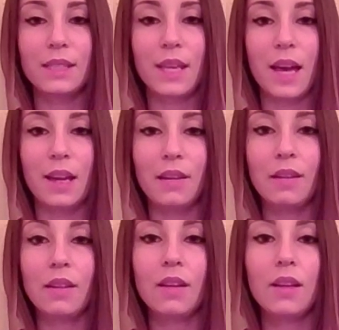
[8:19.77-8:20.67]
Next
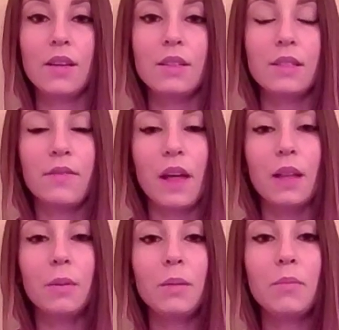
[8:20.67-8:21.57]
slide.
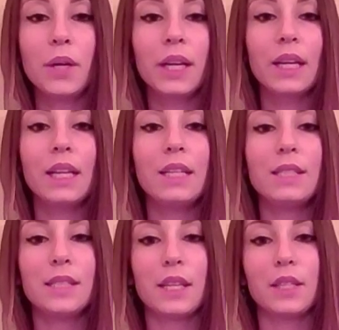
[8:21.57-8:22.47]
Developing
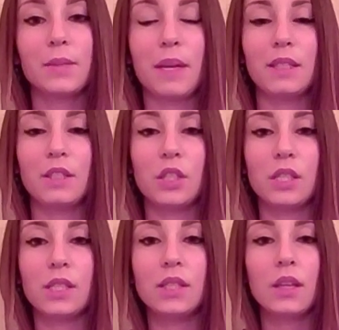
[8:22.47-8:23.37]
marketing and sales
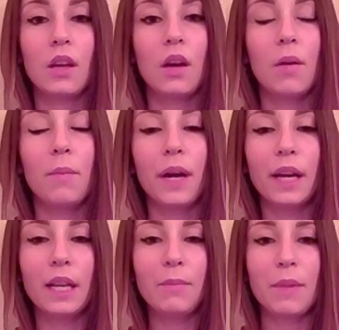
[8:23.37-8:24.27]
messages.
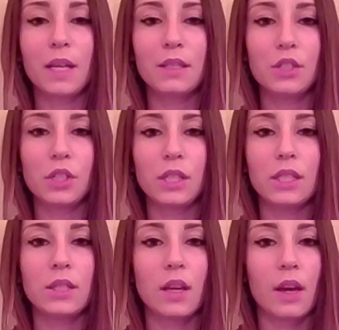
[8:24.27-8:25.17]
Marketing
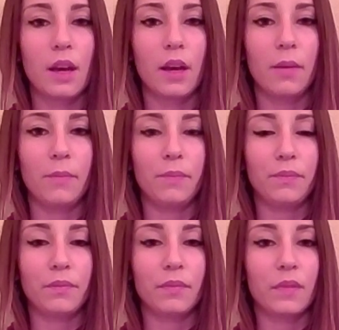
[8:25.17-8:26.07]
messages
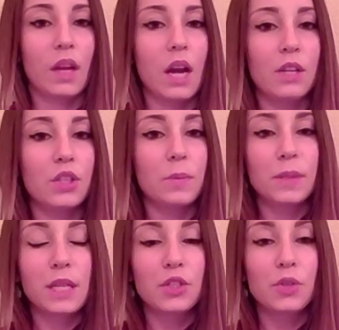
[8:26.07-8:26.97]

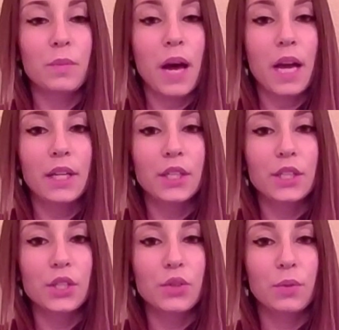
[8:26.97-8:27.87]
assure potential
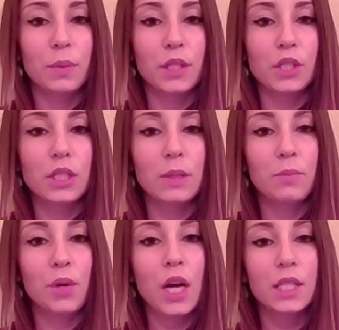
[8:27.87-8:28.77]
buyers through
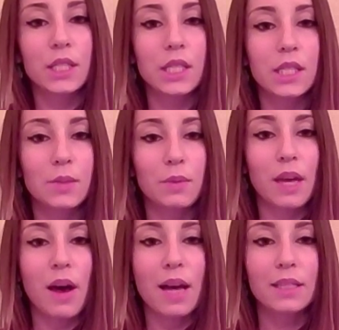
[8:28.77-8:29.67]
purchasing
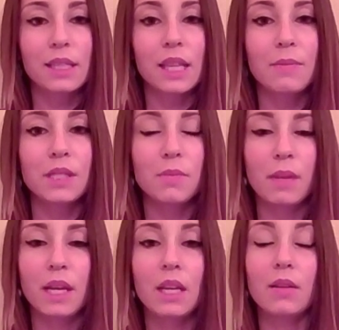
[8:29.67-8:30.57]
process without asking them
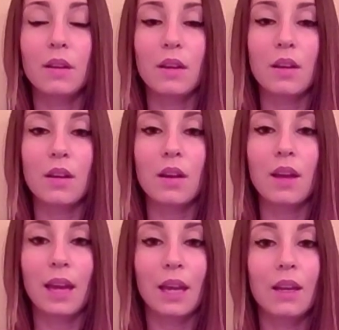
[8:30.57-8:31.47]
to make
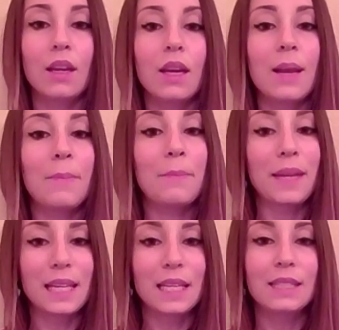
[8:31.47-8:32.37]
an
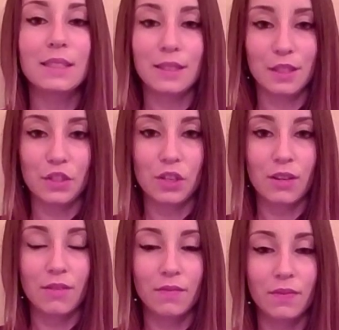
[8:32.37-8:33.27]
immediate
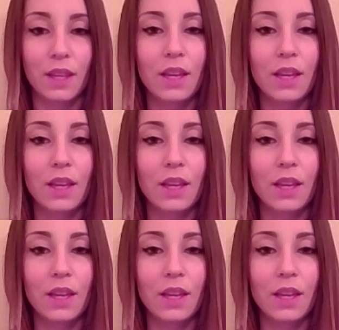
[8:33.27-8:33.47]
decision.